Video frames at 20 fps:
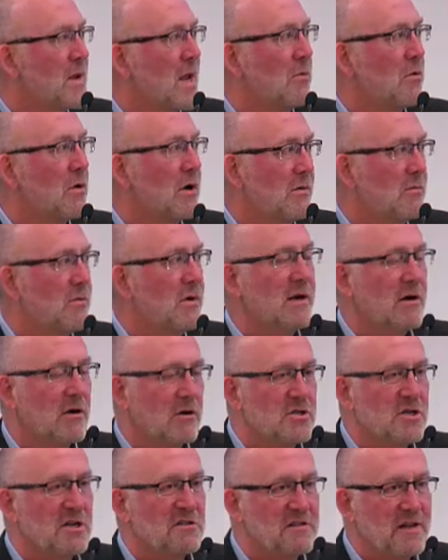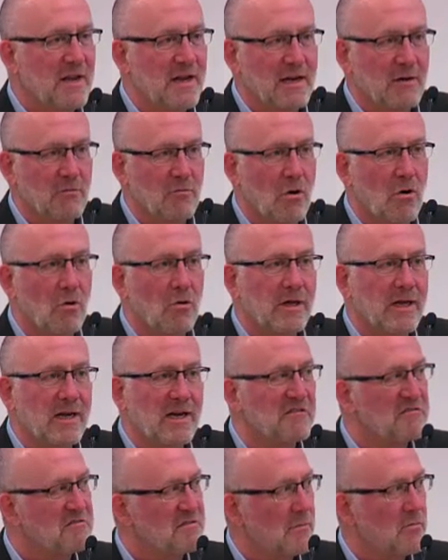We are just getting rolling
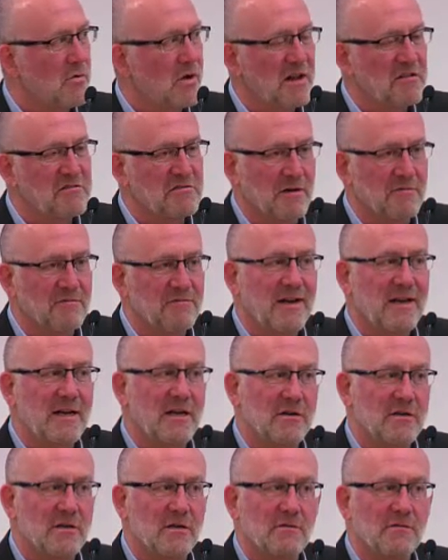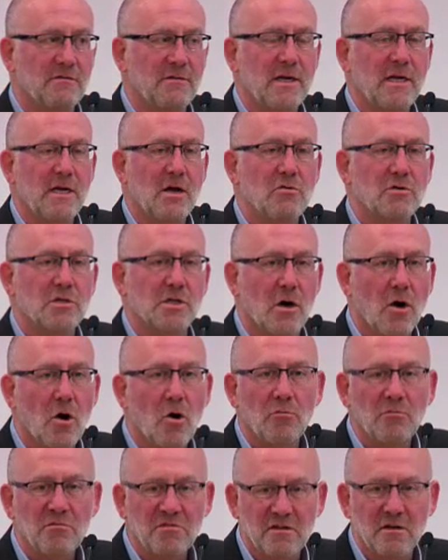in some ways on
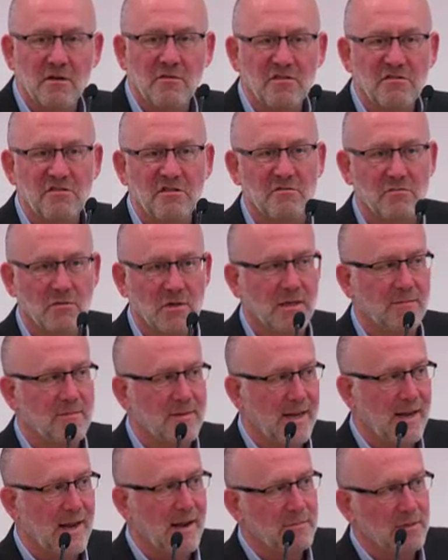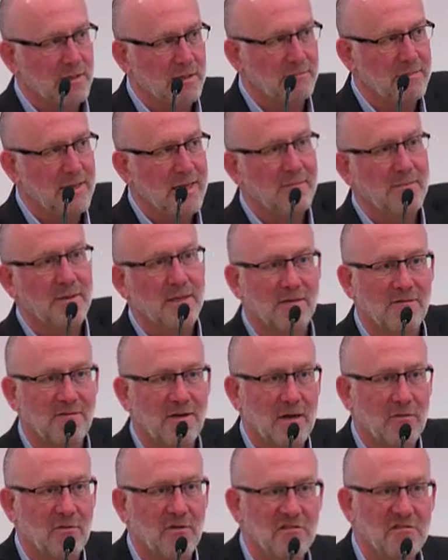video-to-home services, really being able to beam into
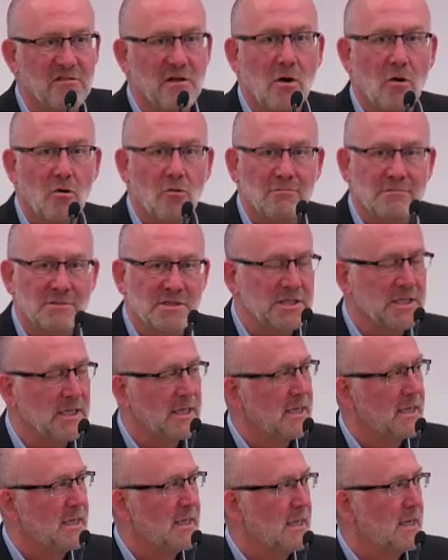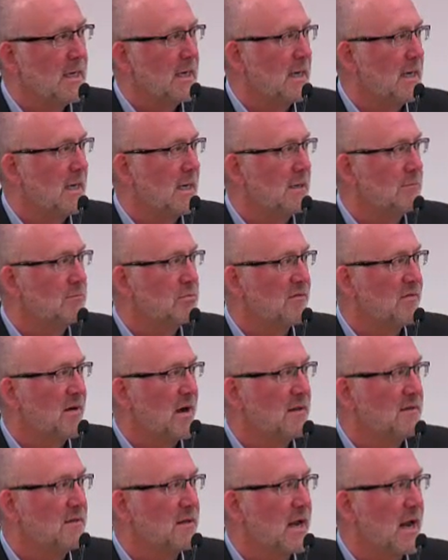veterans' homes and
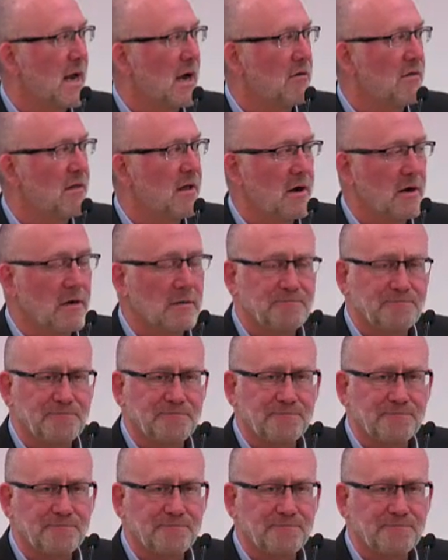provide the care there.